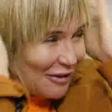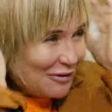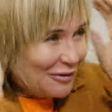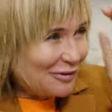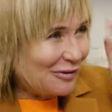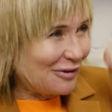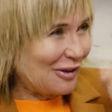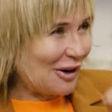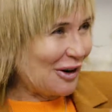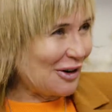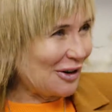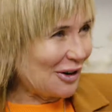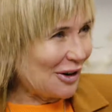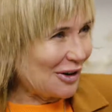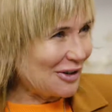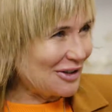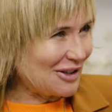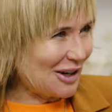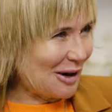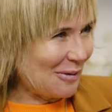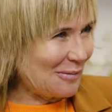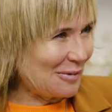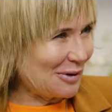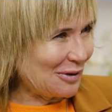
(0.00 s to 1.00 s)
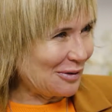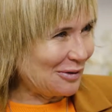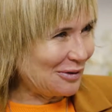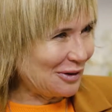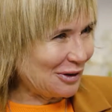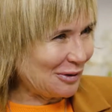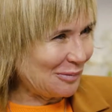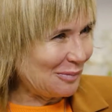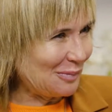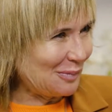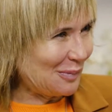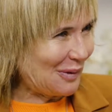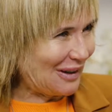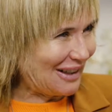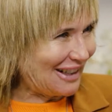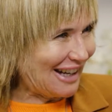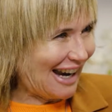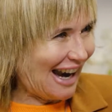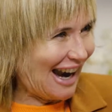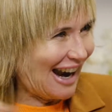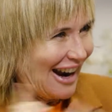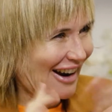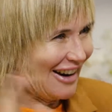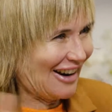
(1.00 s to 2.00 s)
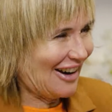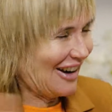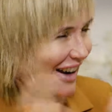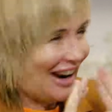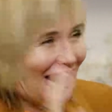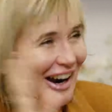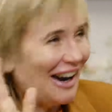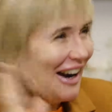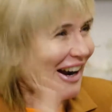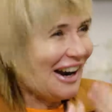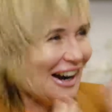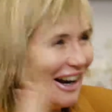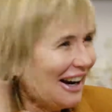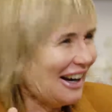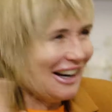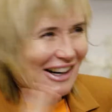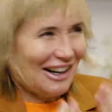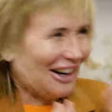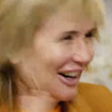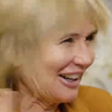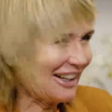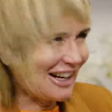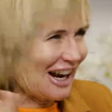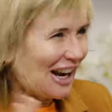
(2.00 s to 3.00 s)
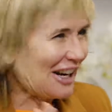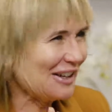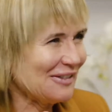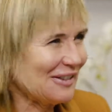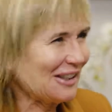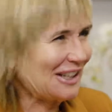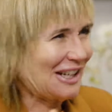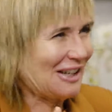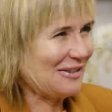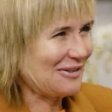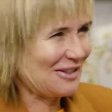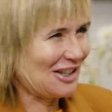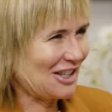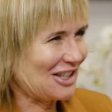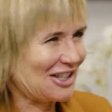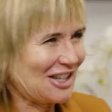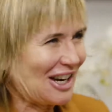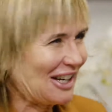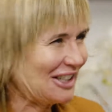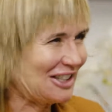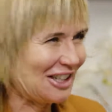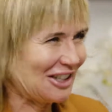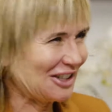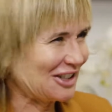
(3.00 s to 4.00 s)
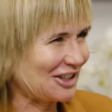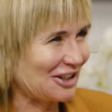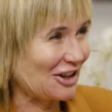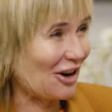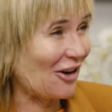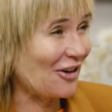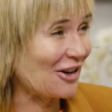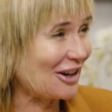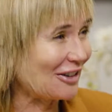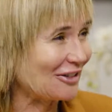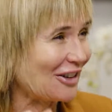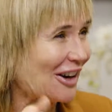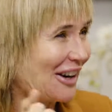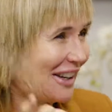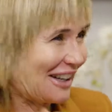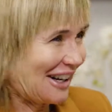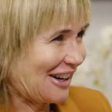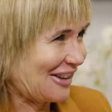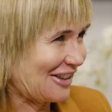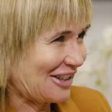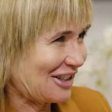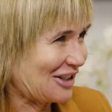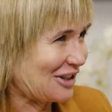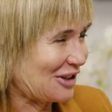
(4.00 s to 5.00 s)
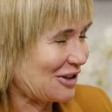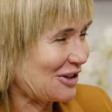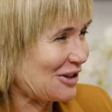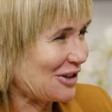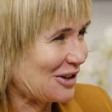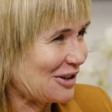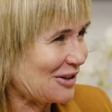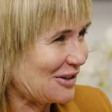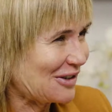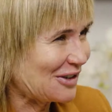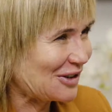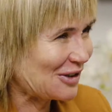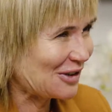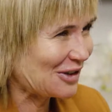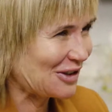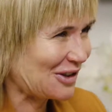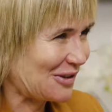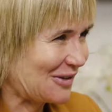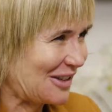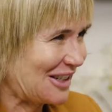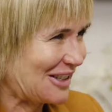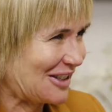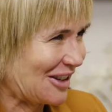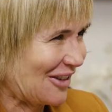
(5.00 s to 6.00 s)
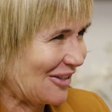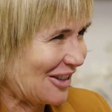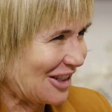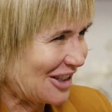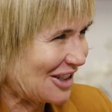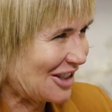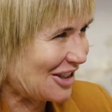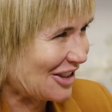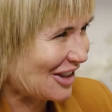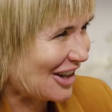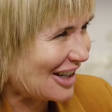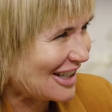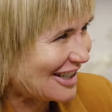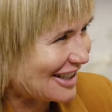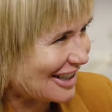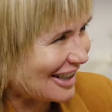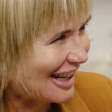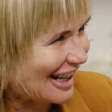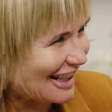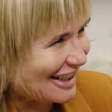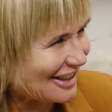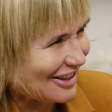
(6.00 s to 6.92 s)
have photos up of your big house. I can't even keep the sentence going right now. It's causing me so much stress and